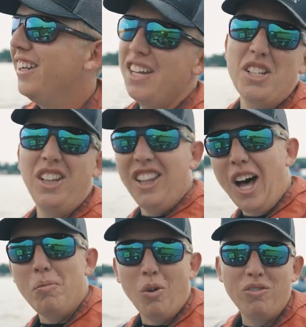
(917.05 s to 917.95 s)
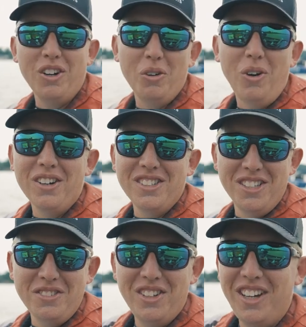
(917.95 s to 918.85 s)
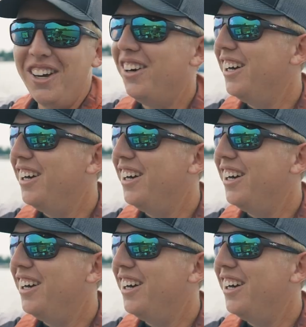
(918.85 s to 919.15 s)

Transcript: It's a lot more fun to watch than this video.